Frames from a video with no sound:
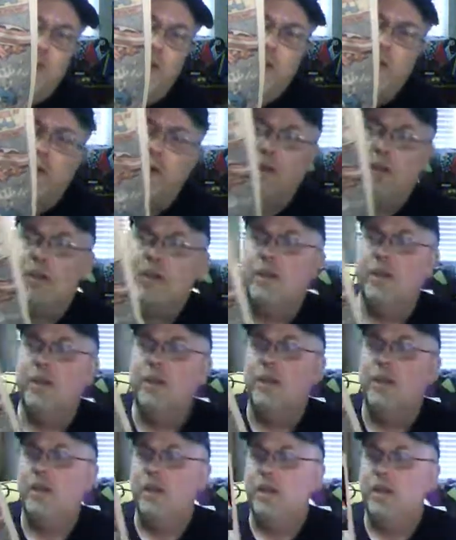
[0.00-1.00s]
there.
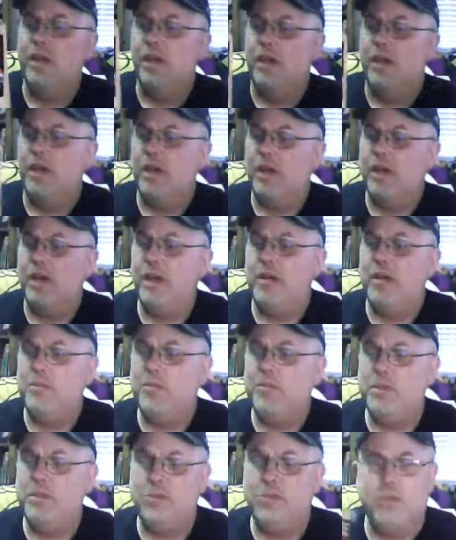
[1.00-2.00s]
I've
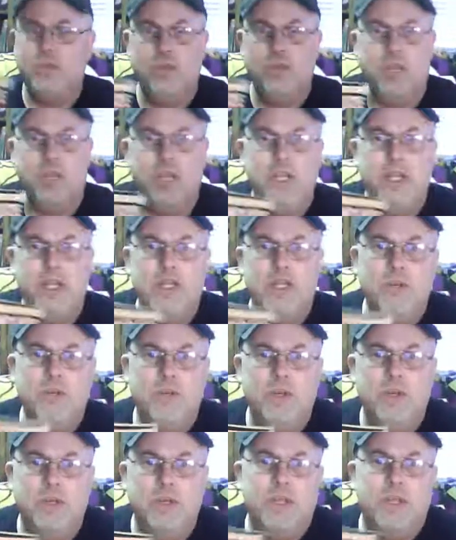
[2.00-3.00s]
been looking
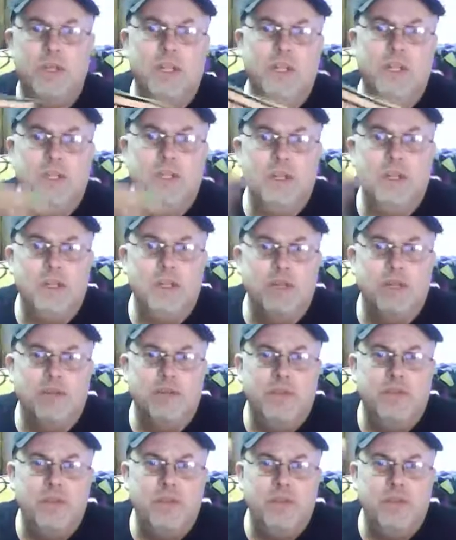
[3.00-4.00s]
into collecting a
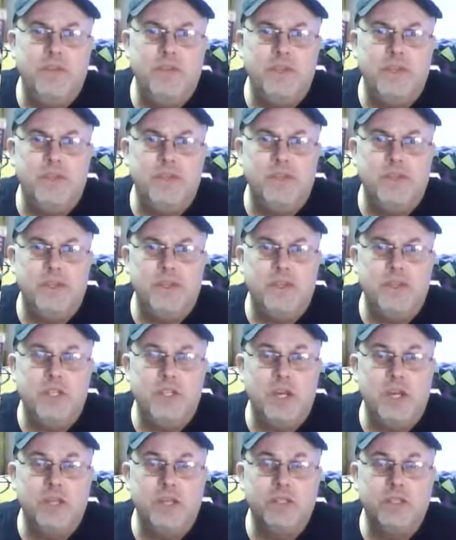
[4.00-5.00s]
few of these
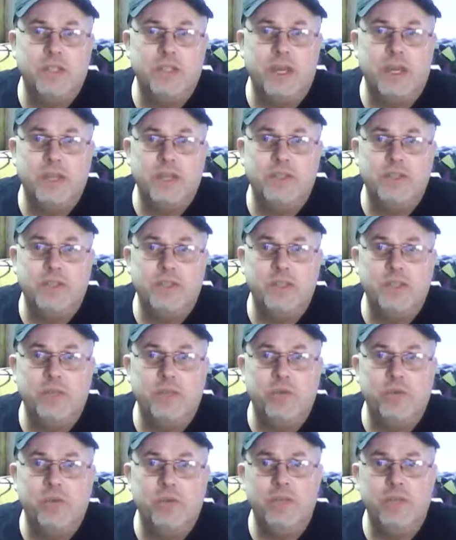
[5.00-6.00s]
giant size. I'd
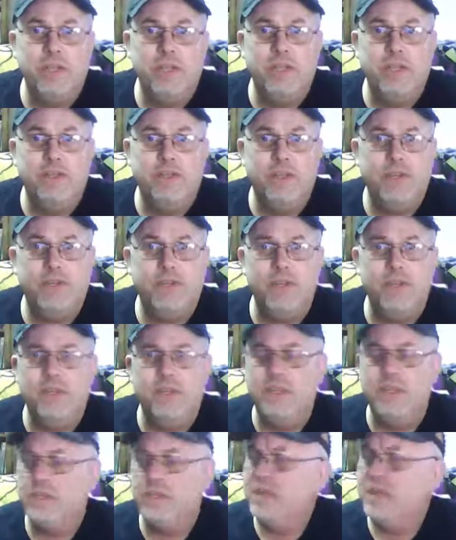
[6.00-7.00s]
never really invested
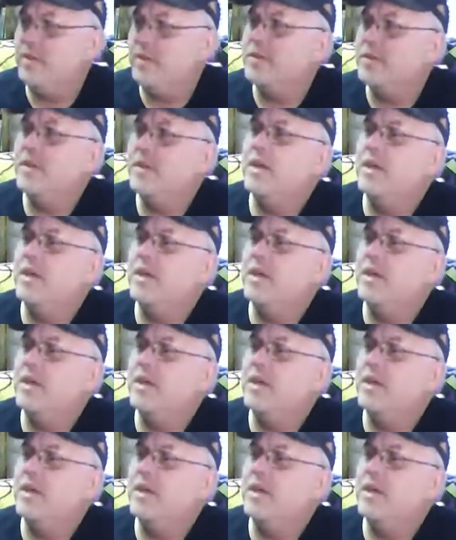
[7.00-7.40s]
in these.